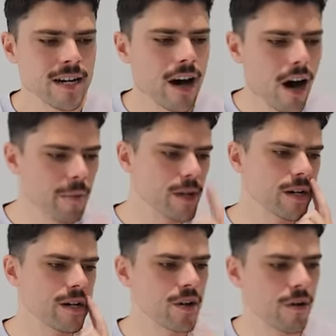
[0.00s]
I'm going
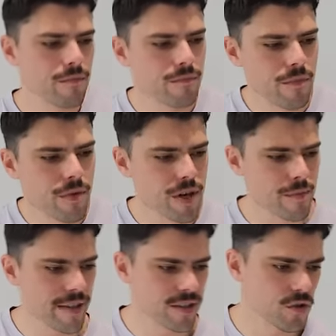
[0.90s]
to not think
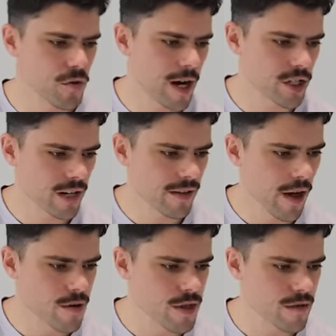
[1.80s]
about this too much. I,
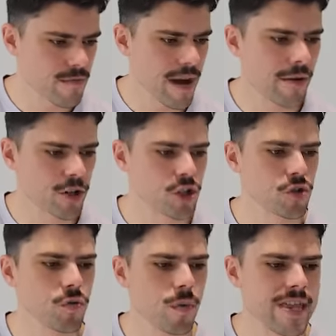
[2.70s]
I think the Power
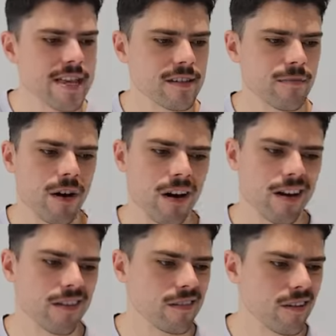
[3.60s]
should win this
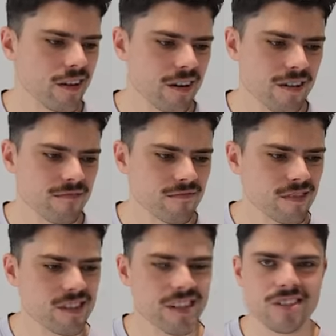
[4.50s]
by, I don't know,
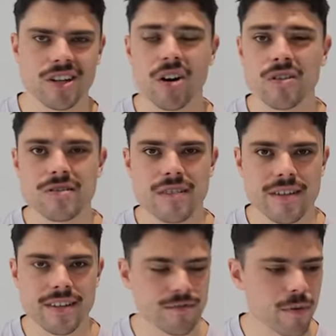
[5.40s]
six goals. I
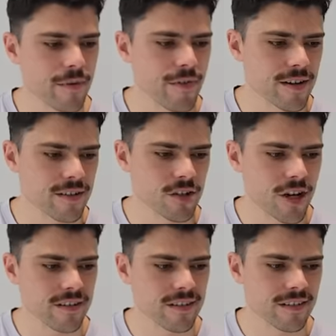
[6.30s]
think that's probably fair to
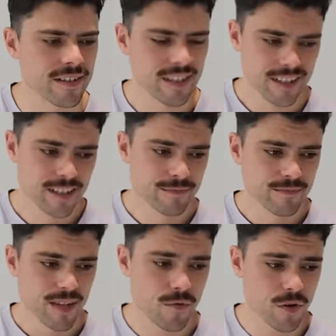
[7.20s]
suggest. And
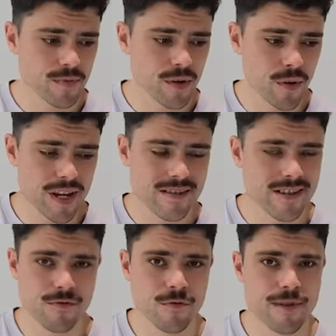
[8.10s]
if Richmond win,
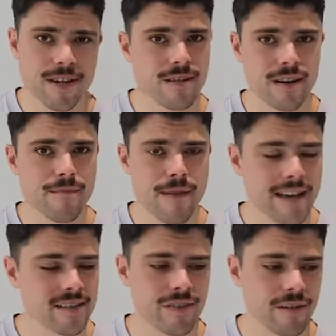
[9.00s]
it will be a
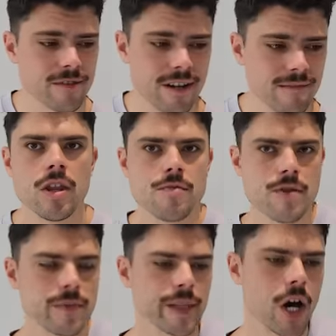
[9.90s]
massive upset. The
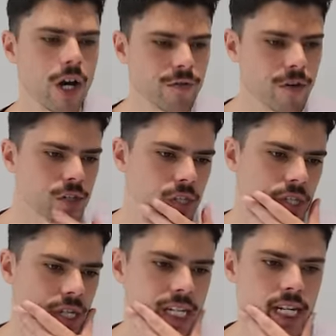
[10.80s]
Brisbane Lions versus
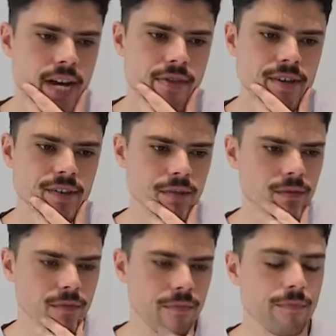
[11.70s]
Sydney. Now
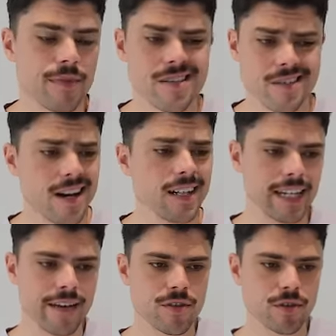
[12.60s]
this,
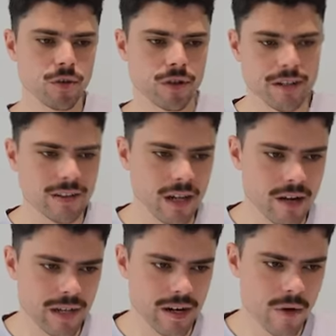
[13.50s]
bizarrely, if you look at the
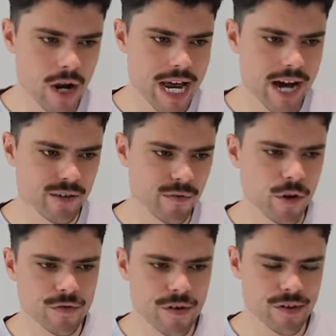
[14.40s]
live ladder right now, it's
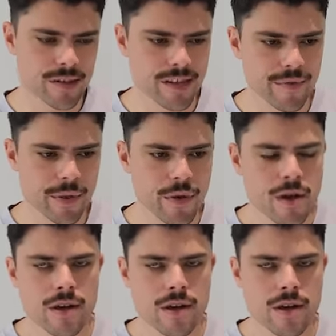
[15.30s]
first versus seventh.